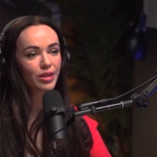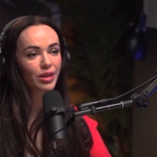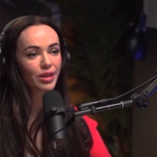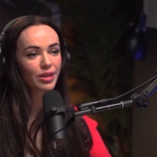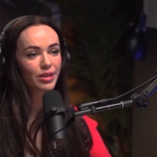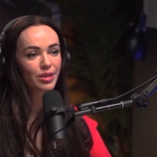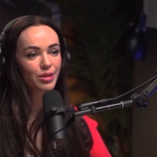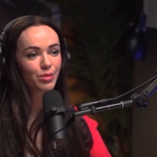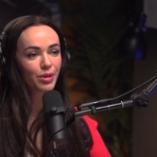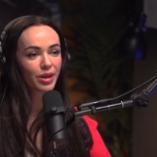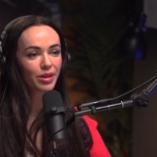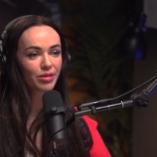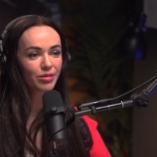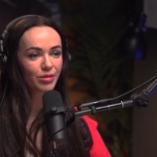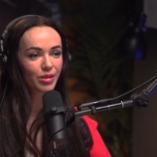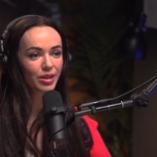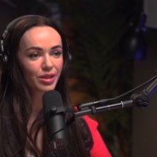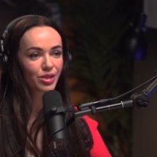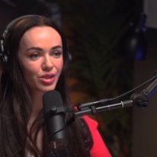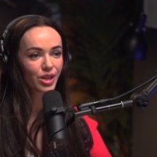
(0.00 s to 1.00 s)
It, it's about
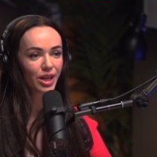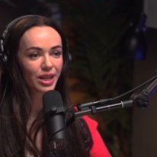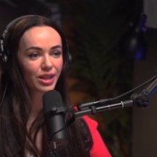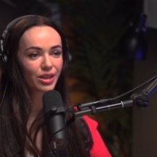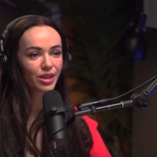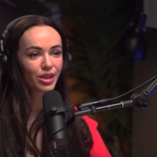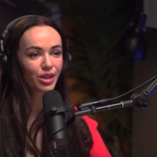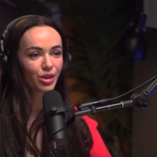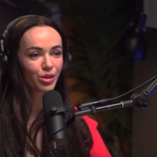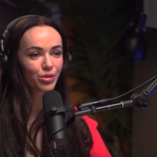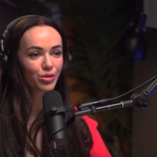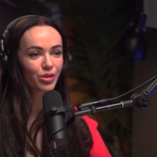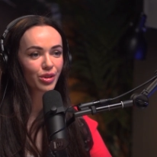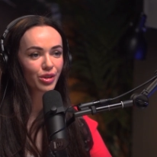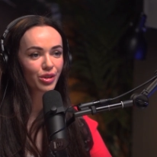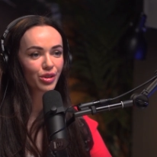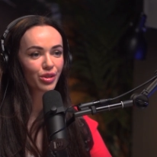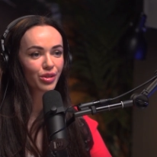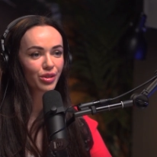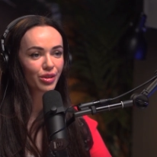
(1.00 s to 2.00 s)
exchange, you know. Give